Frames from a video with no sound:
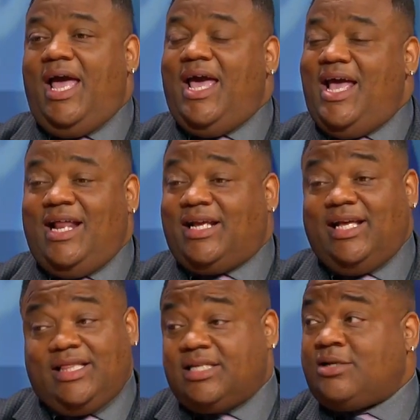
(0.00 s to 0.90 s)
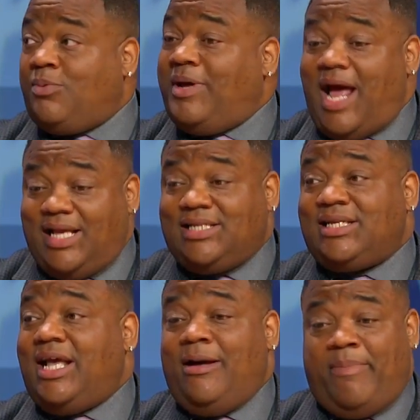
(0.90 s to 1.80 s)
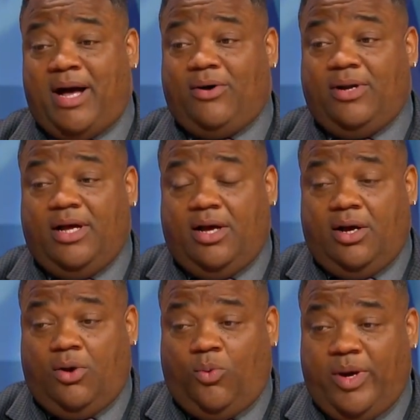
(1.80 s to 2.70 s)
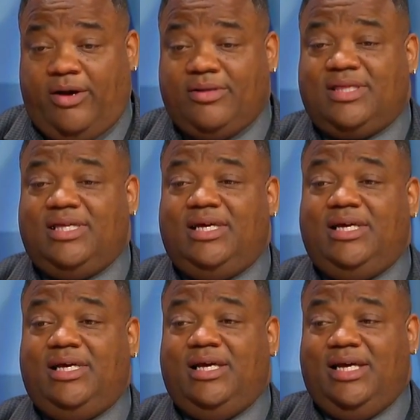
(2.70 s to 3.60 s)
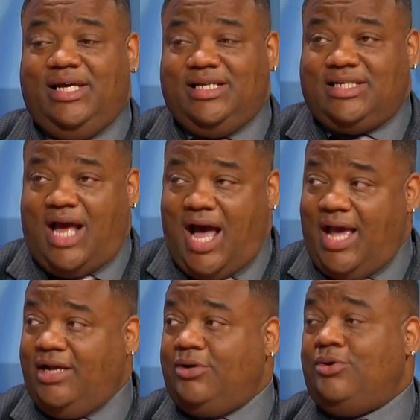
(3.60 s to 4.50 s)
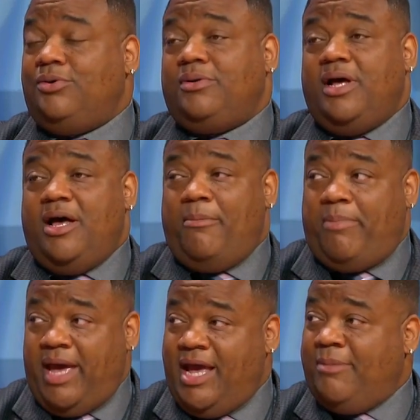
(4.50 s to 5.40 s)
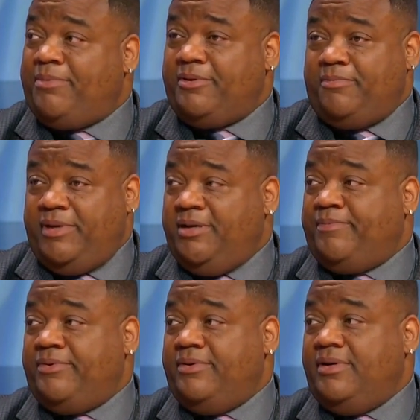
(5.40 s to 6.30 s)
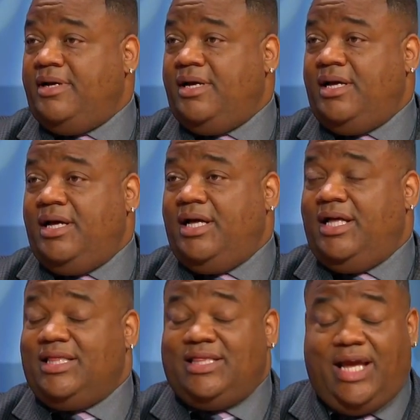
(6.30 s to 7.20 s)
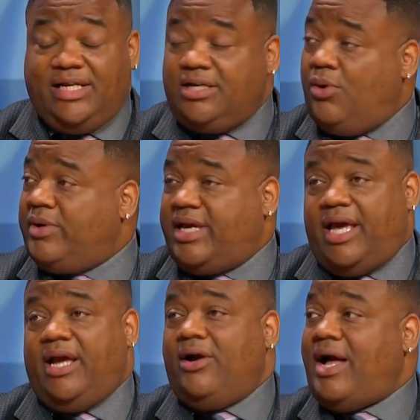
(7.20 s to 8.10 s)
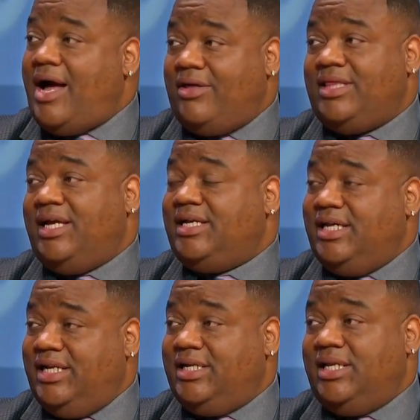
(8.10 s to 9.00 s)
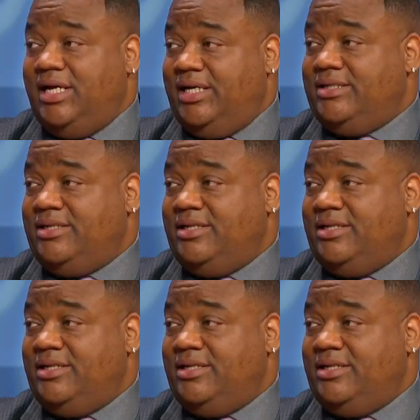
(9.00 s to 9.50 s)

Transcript: And, and again, this is what I say about wealthy, entitled, pampered people. They don't care how they get it done.